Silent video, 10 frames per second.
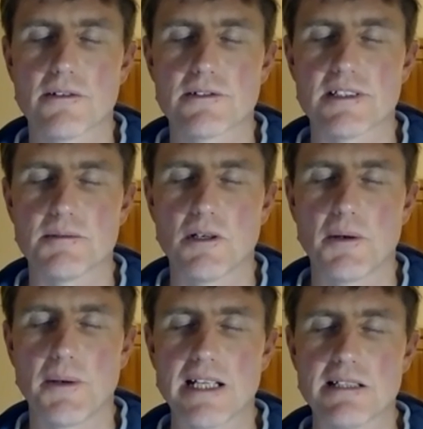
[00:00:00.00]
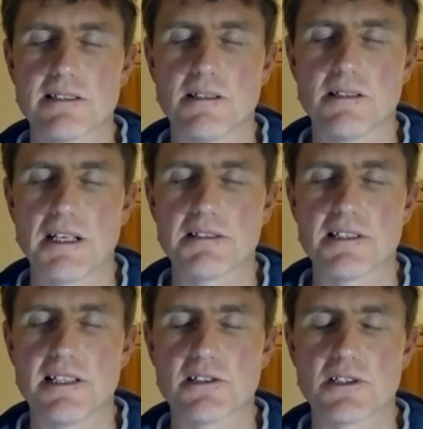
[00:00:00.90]
Same way we entered the
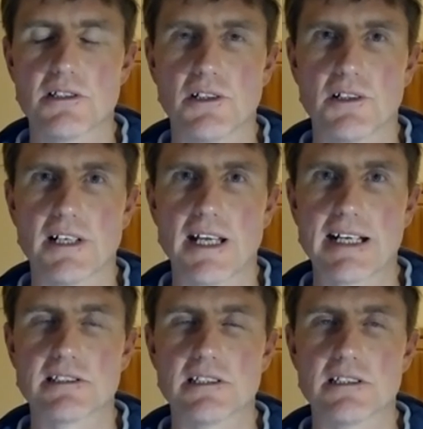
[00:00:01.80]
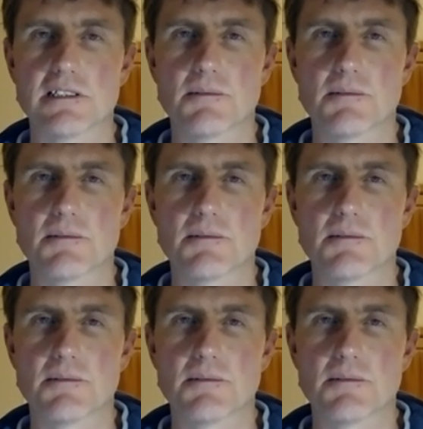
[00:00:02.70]
meditation, you're going to exit.